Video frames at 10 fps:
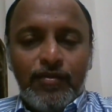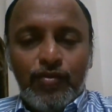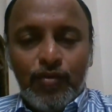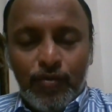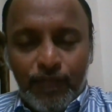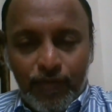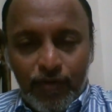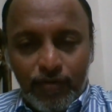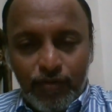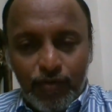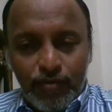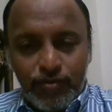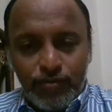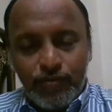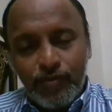do for
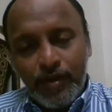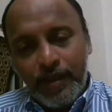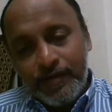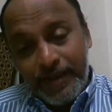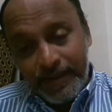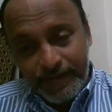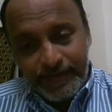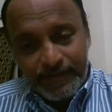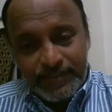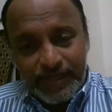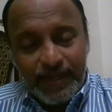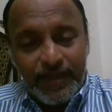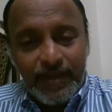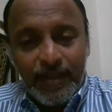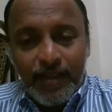those who have Aries
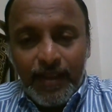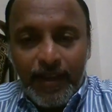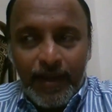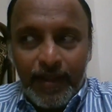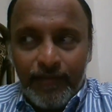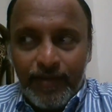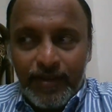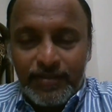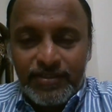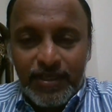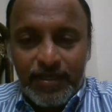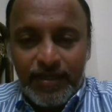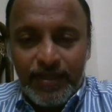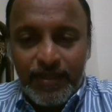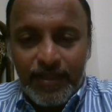Ascendant and having a Sun
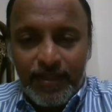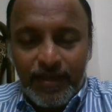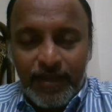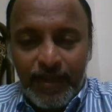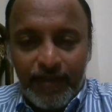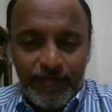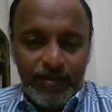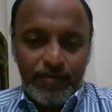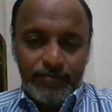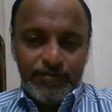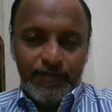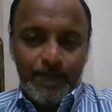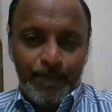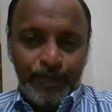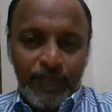in the 11th house,
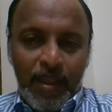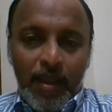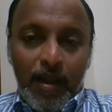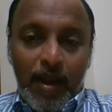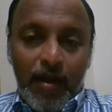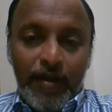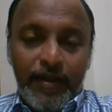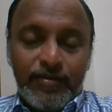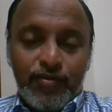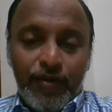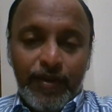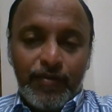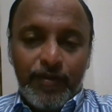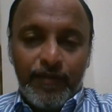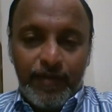how it's going
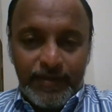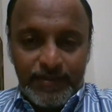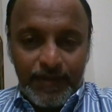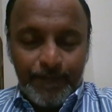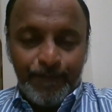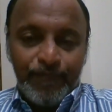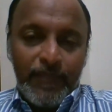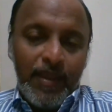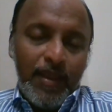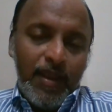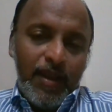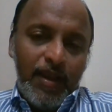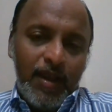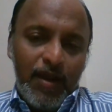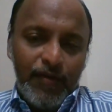to give result.
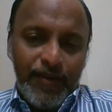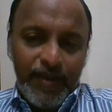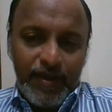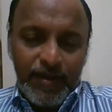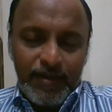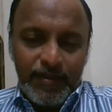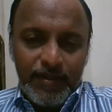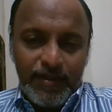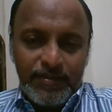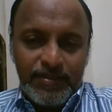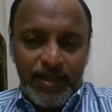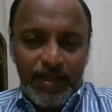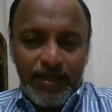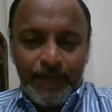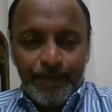Now here the
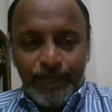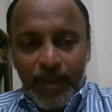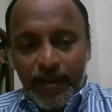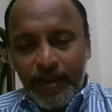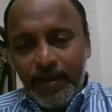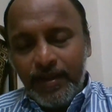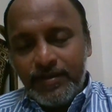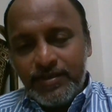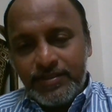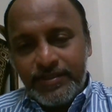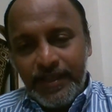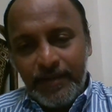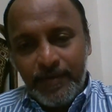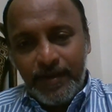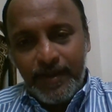Sun, again it's the
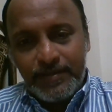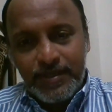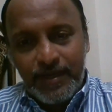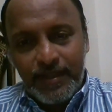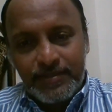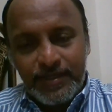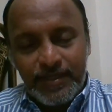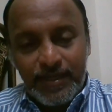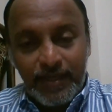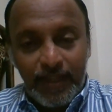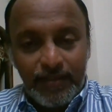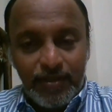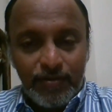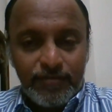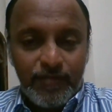same relation as in the 10th
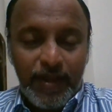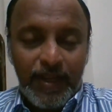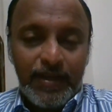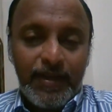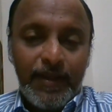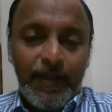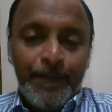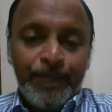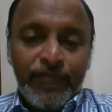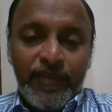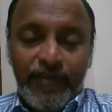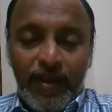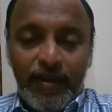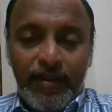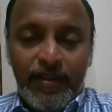house, being the
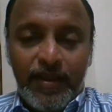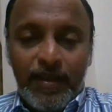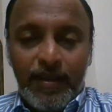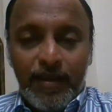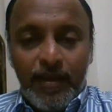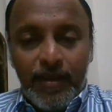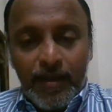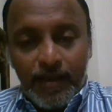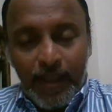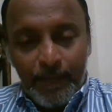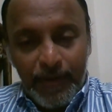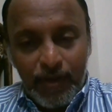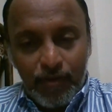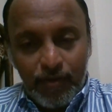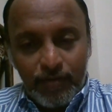Sun in the
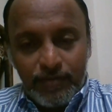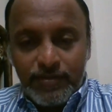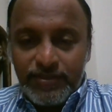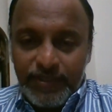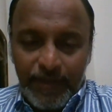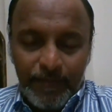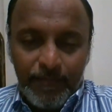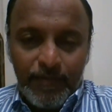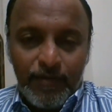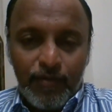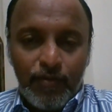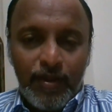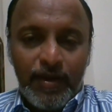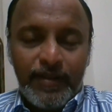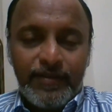Capricorn, same
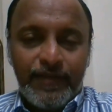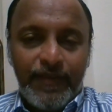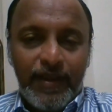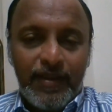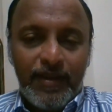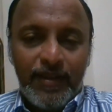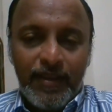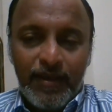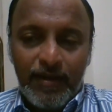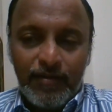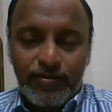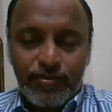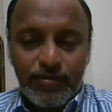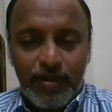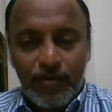ruler is a Saturn, here
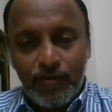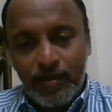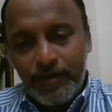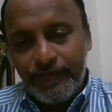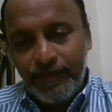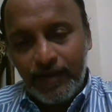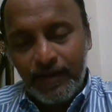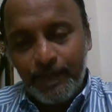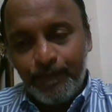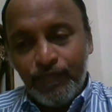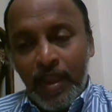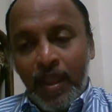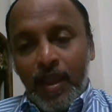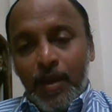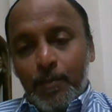also the ruler is Saturn.
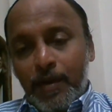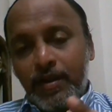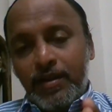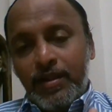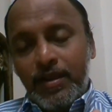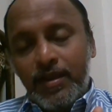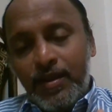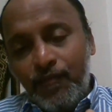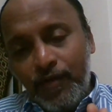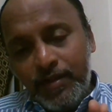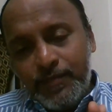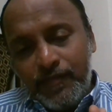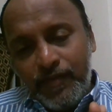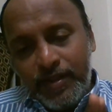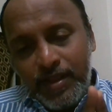But the difference
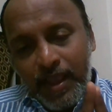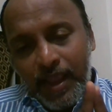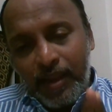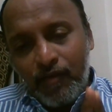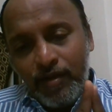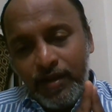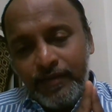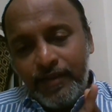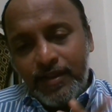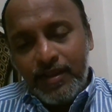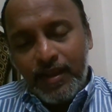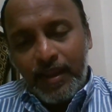between the Aquarius and the